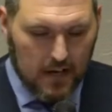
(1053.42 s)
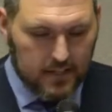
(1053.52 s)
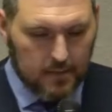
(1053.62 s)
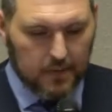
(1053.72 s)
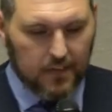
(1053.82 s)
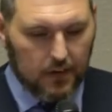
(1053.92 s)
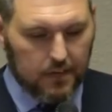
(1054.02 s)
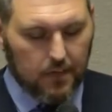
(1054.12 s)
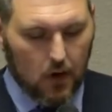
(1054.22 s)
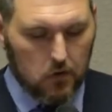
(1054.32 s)
some of the founding
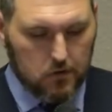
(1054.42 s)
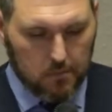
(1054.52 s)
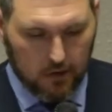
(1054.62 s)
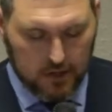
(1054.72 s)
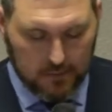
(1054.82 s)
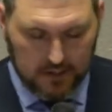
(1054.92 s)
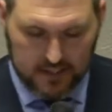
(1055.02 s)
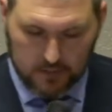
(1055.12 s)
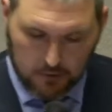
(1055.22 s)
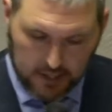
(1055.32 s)
fathers' remarks about this,
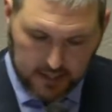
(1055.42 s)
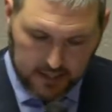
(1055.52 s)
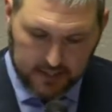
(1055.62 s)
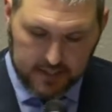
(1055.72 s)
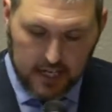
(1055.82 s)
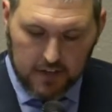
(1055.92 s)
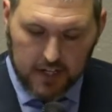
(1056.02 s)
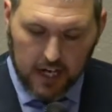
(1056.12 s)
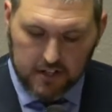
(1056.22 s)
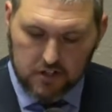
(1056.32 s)
and we'll get into this. The
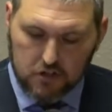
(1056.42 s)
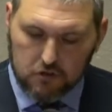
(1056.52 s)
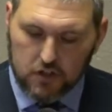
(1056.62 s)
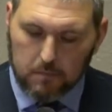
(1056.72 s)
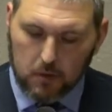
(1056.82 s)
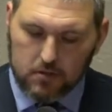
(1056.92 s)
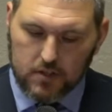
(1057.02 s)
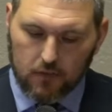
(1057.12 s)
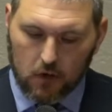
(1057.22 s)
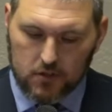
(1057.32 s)
Constitution of most
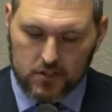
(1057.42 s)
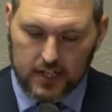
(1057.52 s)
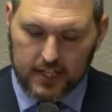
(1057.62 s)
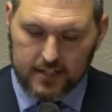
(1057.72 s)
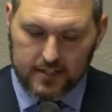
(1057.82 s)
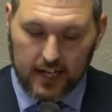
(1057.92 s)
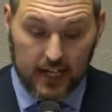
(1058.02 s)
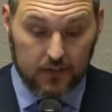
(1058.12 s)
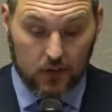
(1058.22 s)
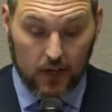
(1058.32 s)
of our states and
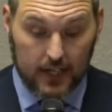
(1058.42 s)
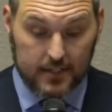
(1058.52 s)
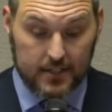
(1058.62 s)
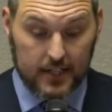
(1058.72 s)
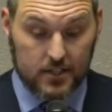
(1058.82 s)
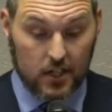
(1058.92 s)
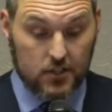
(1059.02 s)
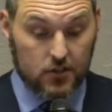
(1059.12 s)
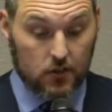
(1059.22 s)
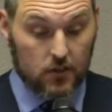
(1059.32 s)
of the United States
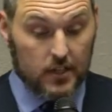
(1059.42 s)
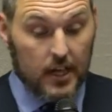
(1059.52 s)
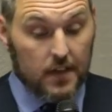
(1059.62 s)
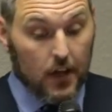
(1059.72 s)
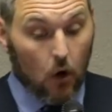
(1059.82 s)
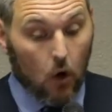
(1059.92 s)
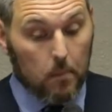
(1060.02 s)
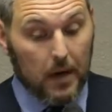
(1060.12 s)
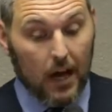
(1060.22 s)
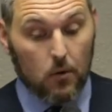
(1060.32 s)
assert that all
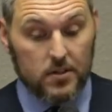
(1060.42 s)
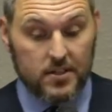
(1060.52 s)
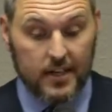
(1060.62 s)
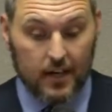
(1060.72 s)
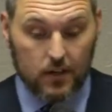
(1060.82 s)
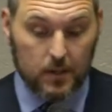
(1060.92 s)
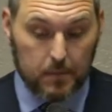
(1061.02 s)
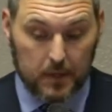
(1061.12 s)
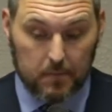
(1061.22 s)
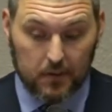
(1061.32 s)
power is inherent in the
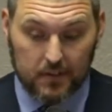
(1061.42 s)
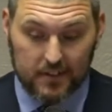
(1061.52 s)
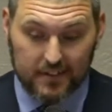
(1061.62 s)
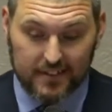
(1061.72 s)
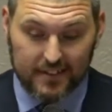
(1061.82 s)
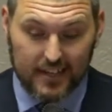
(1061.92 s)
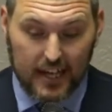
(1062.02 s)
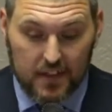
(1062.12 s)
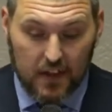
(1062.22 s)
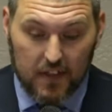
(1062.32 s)
people,
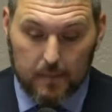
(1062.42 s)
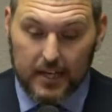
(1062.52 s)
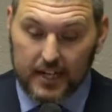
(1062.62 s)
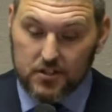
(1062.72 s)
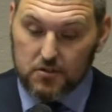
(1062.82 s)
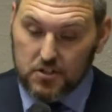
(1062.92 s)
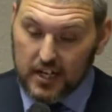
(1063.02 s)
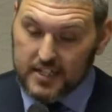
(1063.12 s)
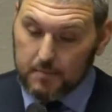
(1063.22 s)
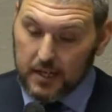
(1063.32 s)
that they may
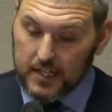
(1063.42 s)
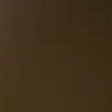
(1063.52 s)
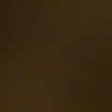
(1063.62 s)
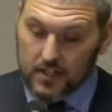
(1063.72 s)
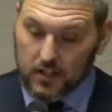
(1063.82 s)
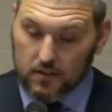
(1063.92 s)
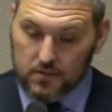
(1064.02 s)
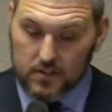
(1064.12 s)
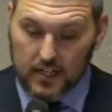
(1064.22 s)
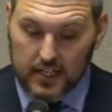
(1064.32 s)
exercise it by
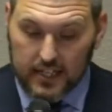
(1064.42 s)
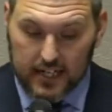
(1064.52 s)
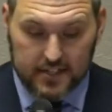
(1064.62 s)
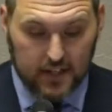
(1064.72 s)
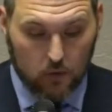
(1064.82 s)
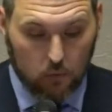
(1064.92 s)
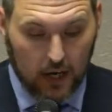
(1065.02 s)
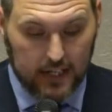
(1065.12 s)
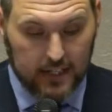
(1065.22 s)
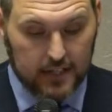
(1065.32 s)
themselves. That is their
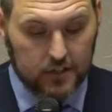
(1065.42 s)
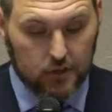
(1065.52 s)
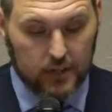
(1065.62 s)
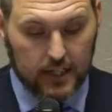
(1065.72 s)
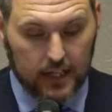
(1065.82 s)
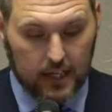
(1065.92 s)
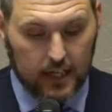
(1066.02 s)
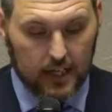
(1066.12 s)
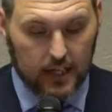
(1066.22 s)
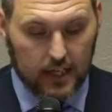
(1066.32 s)
right and duty
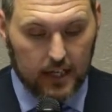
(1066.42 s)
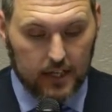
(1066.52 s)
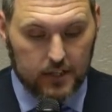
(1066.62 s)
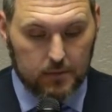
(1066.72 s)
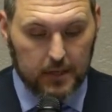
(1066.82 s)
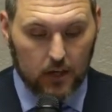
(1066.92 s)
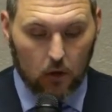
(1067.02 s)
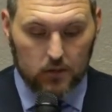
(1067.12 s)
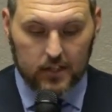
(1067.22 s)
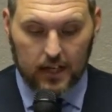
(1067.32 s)
to be at
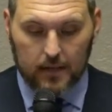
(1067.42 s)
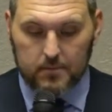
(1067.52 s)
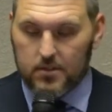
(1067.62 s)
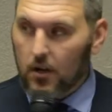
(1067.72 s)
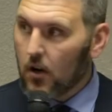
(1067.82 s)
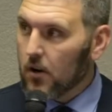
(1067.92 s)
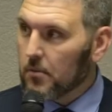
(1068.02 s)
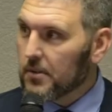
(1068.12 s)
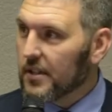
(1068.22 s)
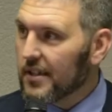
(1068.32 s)
all times
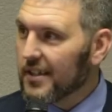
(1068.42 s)
armed.